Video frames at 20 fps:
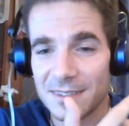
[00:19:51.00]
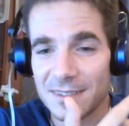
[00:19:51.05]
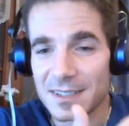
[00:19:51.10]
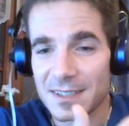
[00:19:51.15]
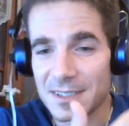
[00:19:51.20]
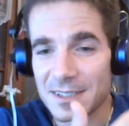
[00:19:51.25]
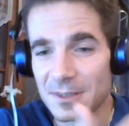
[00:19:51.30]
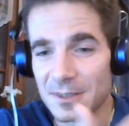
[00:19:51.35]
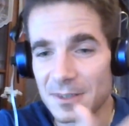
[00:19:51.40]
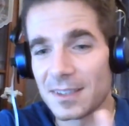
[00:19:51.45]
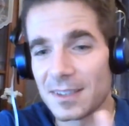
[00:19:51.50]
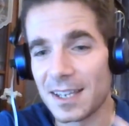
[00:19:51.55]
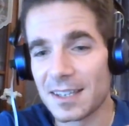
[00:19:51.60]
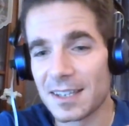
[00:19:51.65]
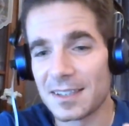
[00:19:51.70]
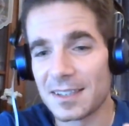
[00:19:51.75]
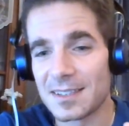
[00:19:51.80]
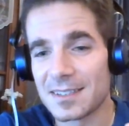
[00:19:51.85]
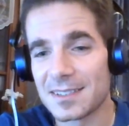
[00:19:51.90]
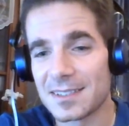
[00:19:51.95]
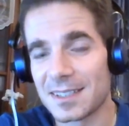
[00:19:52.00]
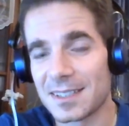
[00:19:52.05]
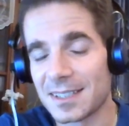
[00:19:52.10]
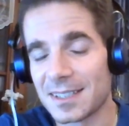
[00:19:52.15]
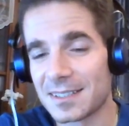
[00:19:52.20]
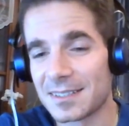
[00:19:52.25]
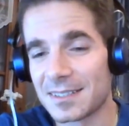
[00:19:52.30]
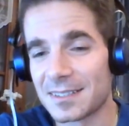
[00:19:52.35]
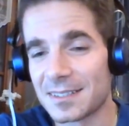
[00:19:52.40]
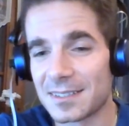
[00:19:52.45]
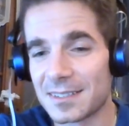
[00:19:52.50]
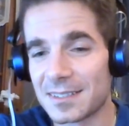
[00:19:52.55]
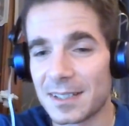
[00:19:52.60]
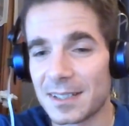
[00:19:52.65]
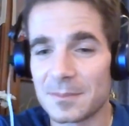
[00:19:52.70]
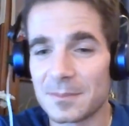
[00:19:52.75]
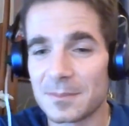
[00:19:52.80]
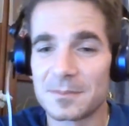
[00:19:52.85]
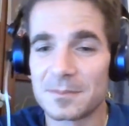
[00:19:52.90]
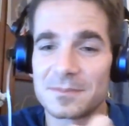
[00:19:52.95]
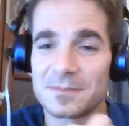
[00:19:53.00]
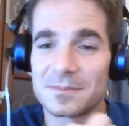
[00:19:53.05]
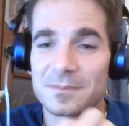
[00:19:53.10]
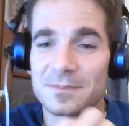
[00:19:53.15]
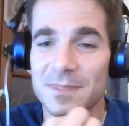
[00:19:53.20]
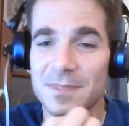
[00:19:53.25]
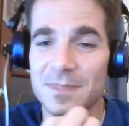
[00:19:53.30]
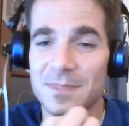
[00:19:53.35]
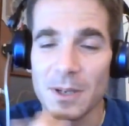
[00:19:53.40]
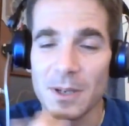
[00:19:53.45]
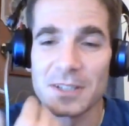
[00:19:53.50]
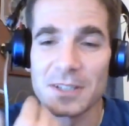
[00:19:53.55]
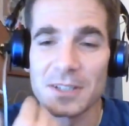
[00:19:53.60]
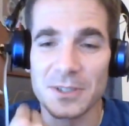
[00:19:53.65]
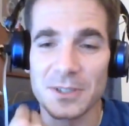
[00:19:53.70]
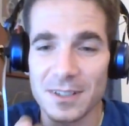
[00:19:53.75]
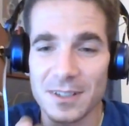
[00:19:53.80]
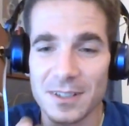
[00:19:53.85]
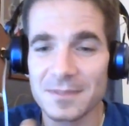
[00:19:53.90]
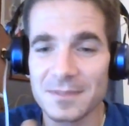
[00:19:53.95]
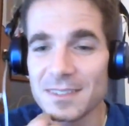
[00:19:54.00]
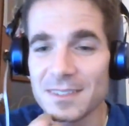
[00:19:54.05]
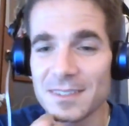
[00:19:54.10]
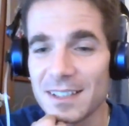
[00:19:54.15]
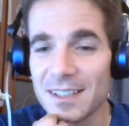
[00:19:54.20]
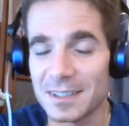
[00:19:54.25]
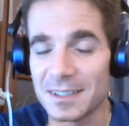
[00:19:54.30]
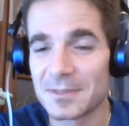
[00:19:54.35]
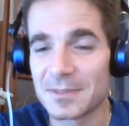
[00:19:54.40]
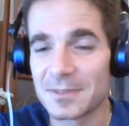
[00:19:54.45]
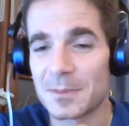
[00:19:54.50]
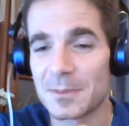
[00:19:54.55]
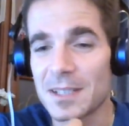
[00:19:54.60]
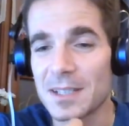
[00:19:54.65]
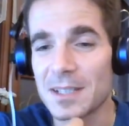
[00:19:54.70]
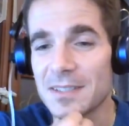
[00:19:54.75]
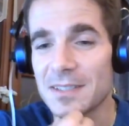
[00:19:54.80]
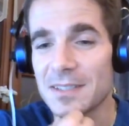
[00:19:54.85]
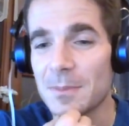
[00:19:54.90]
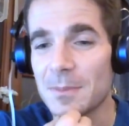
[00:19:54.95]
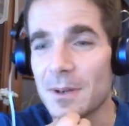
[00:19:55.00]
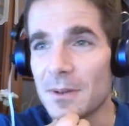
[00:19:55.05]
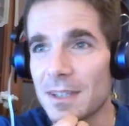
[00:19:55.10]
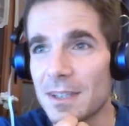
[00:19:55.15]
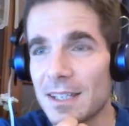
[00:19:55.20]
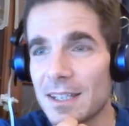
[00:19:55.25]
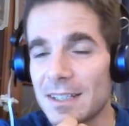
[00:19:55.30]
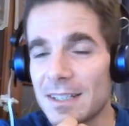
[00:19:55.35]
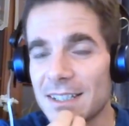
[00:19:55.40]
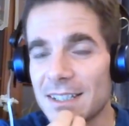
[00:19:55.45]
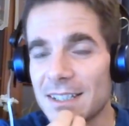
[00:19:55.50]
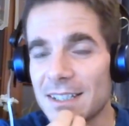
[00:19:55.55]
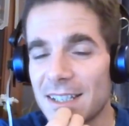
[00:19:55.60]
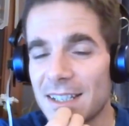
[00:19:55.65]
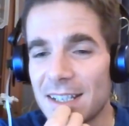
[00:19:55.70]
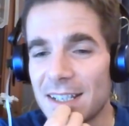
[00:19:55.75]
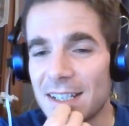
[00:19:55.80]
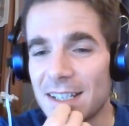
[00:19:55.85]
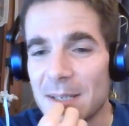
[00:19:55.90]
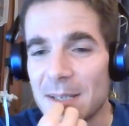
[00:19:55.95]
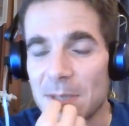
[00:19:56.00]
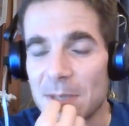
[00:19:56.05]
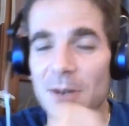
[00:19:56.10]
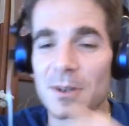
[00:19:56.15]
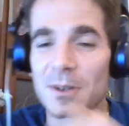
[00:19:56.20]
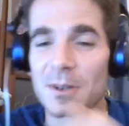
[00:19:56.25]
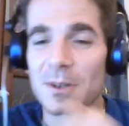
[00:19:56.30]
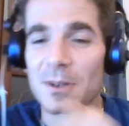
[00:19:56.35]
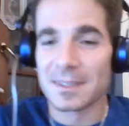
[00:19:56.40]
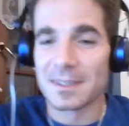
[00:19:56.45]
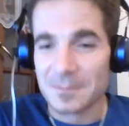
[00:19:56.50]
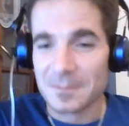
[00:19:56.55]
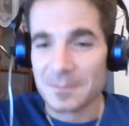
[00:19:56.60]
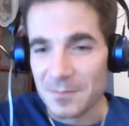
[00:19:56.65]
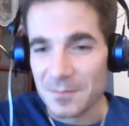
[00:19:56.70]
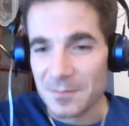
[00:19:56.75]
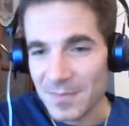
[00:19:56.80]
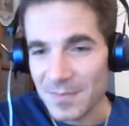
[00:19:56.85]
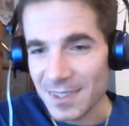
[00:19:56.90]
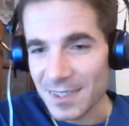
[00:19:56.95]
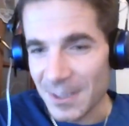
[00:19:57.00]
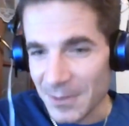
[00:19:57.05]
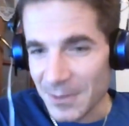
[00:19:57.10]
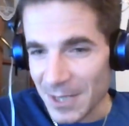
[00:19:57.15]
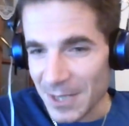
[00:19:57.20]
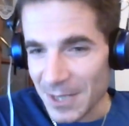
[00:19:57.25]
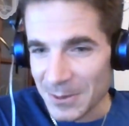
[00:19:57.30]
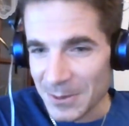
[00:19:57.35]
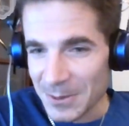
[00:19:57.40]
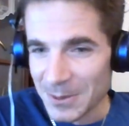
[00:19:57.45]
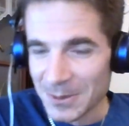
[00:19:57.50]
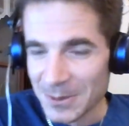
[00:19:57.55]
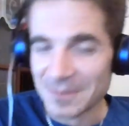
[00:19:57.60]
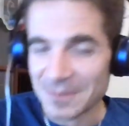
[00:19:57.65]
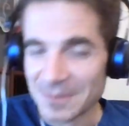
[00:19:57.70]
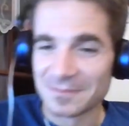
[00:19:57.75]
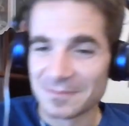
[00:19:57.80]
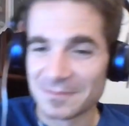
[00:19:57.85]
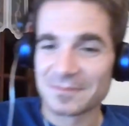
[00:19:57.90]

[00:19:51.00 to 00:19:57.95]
it's not like this, and I'm really sure, like for myself, about that, because I would like to